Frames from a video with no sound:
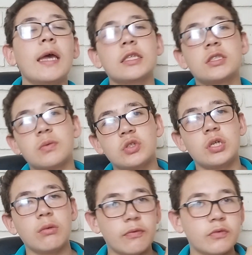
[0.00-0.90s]
and
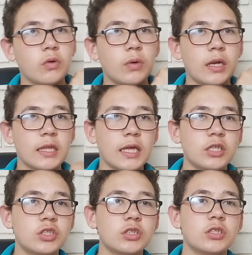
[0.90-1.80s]
especially with the
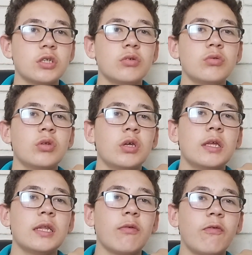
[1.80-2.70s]
relegation zone,
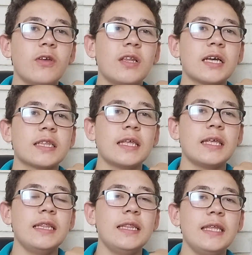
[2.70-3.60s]
they'll feel like
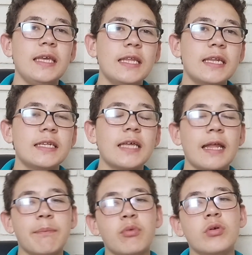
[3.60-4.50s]
they needed
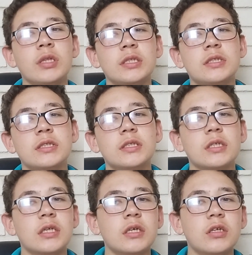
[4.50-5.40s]
that point
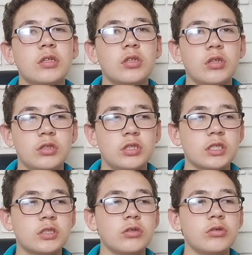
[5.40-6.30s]

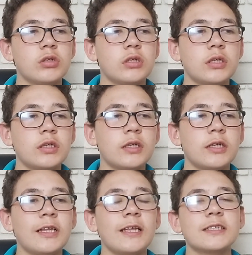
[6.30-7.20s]
just to
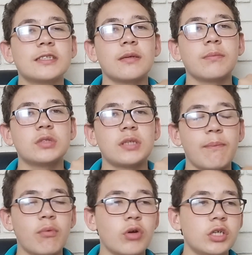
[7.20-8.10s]
clear some
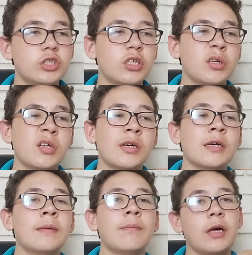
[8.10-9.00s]
separation.
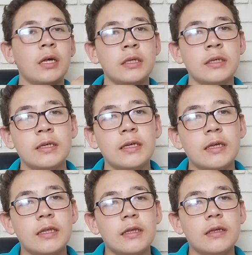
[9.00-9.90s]
But
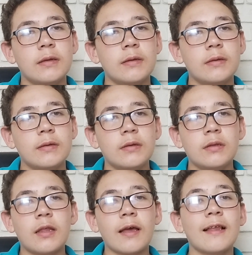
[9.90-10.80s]

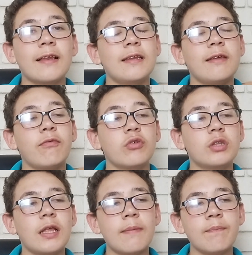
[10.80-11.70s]
luckily for
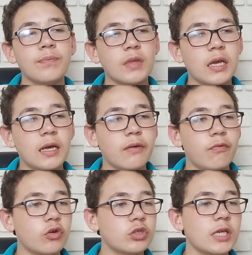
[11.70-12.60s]
them,
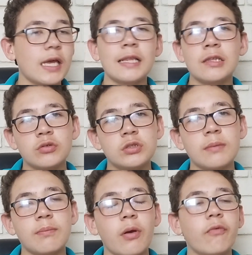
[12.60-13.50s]
Forest and
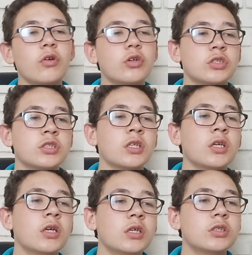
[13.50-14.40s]
Luton both lost.
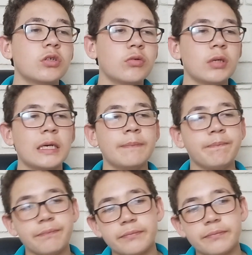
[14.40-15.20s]
So yeah,